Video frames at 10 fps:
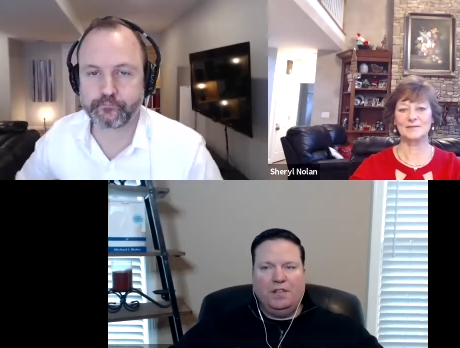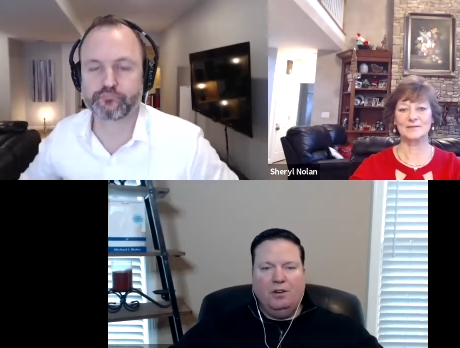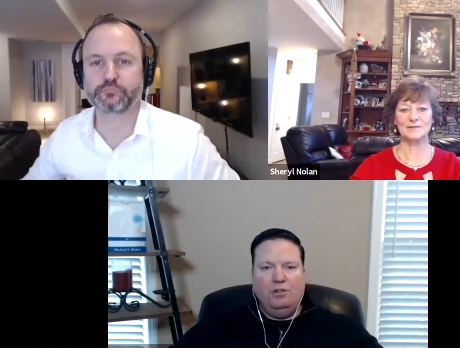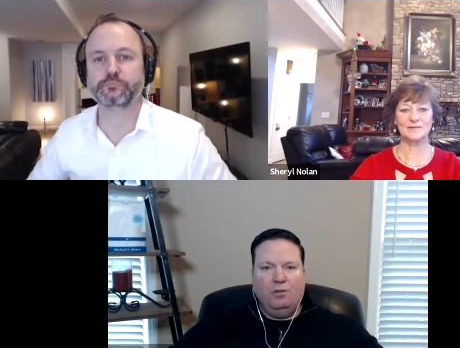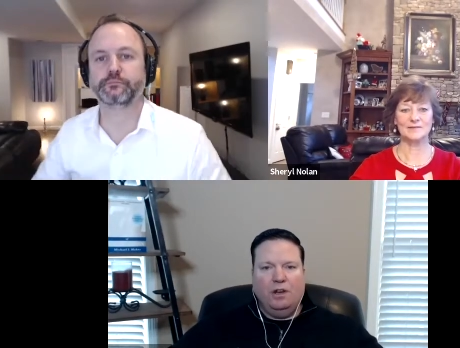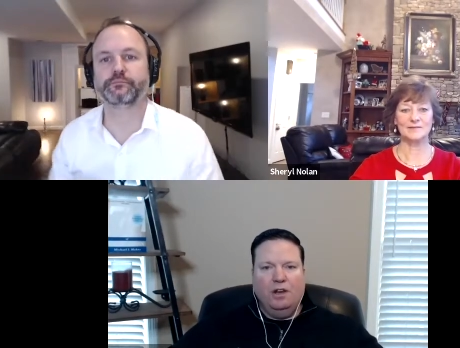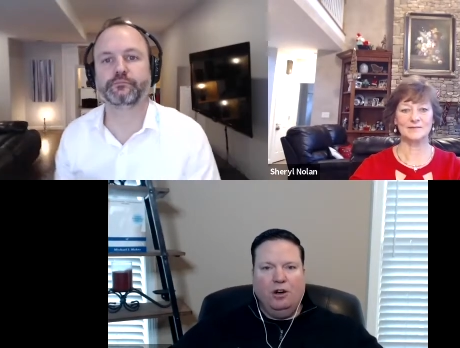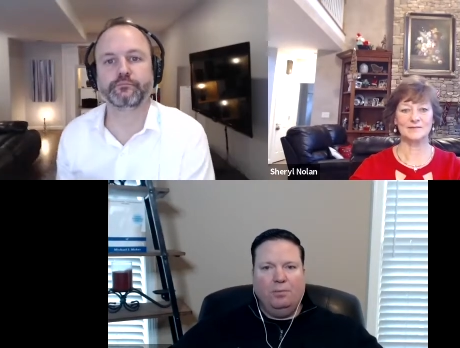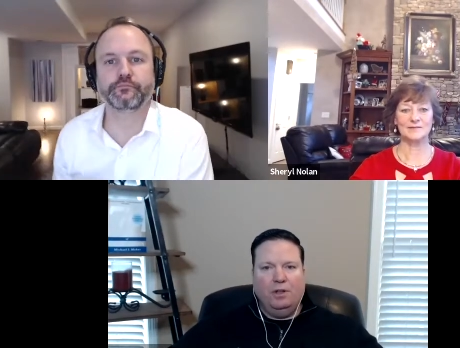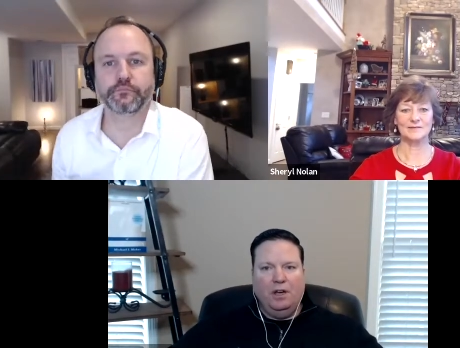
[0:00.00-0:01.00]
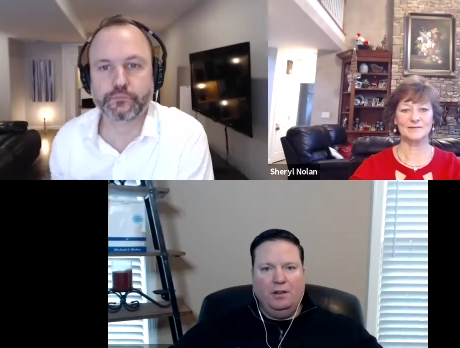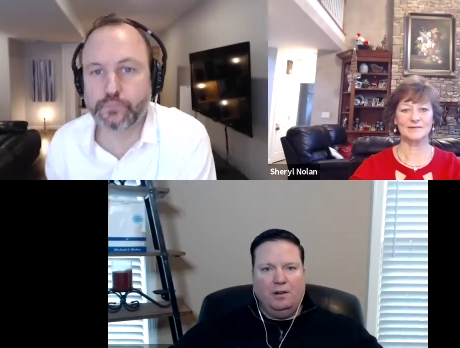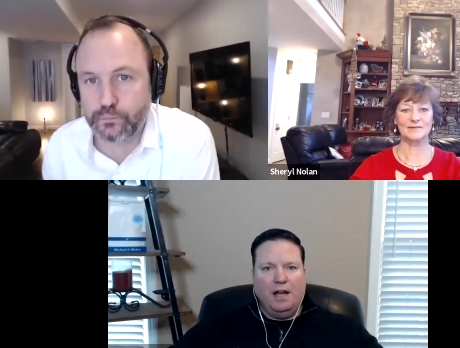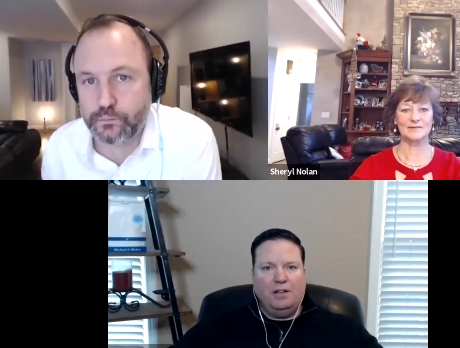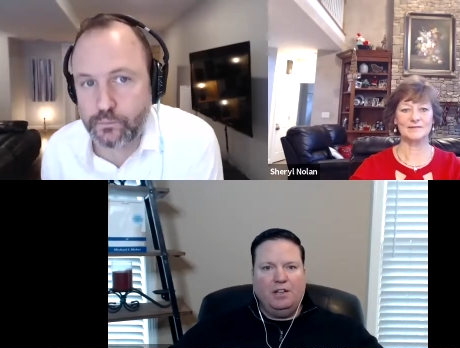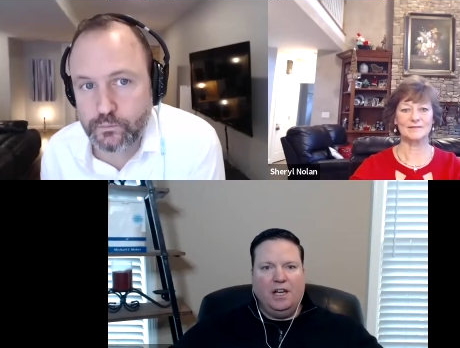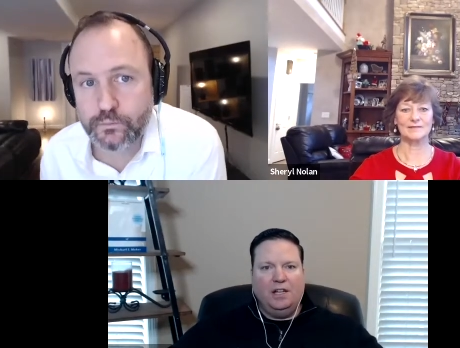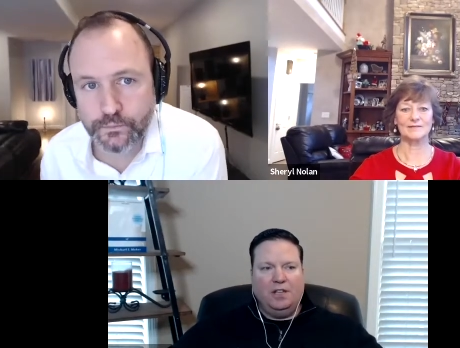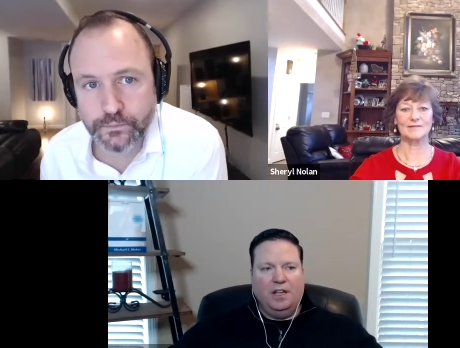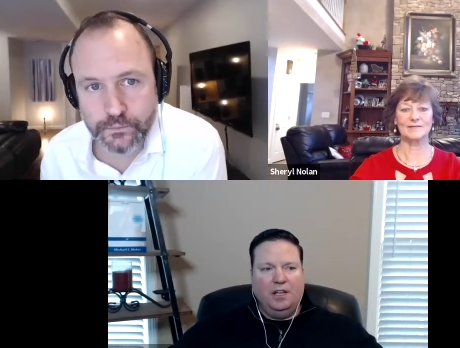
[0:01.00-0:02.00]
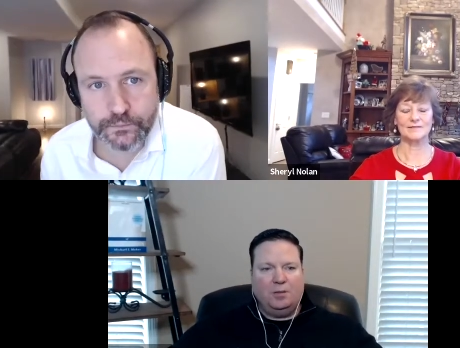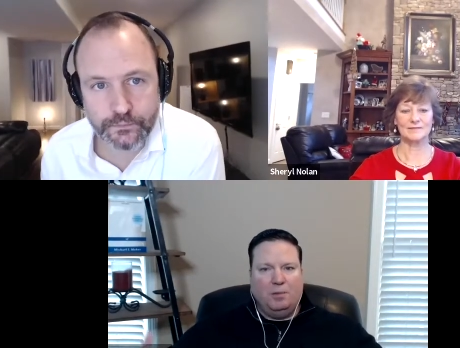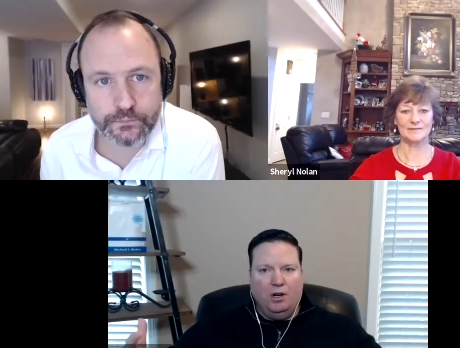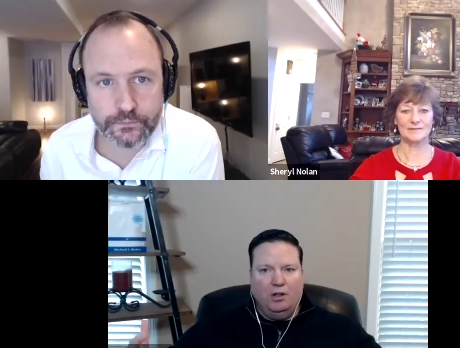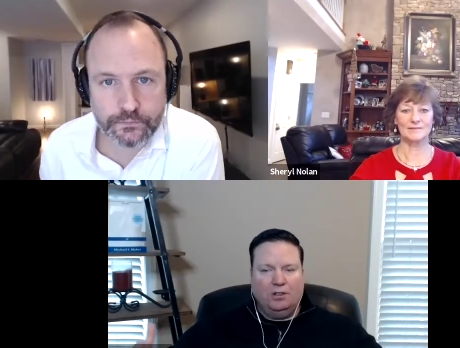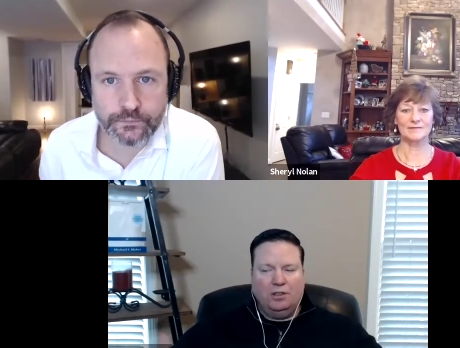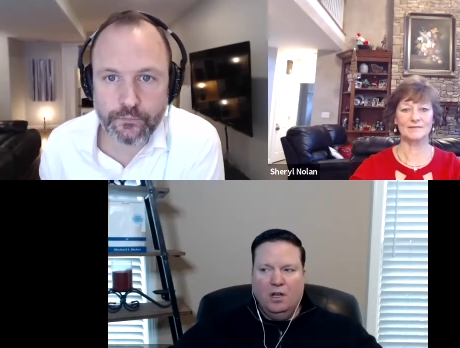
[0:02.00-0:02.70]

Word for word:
Speaker 1: how you can help the other, right? Getting tennis balls